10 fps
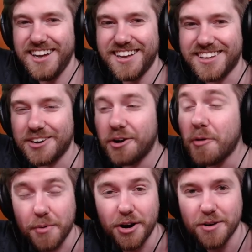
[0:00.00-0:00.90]
you know, with
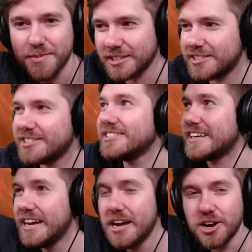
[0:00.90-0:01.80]
predator bugs and just like
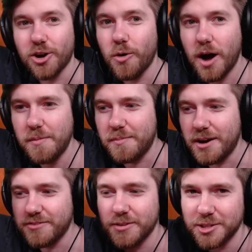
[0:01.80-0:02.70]
go up
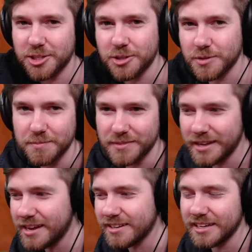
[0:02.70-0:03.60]
above them and shoot them
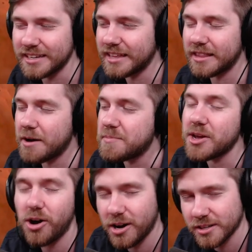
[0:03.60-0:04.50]
dead. Like that'd be
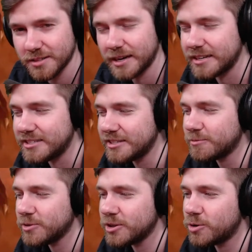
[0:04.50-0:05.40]
awesome. I can see some
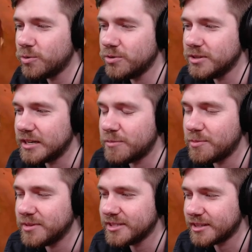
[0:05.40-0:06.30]
really cool like
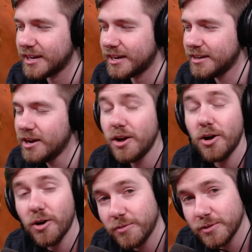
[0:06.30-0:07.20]
moments like that.
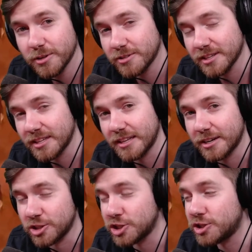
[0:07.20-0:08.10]
Hopefully there's nothing that
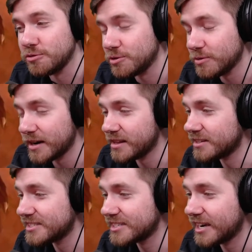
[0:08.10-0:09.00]
can shoot you out of the
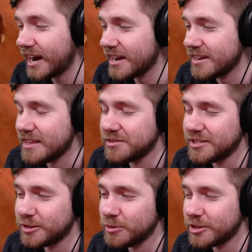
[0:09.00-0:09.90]
sky in that
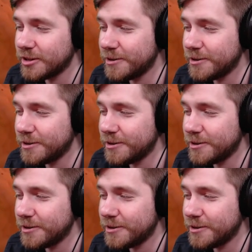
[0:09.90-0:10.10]
situation though.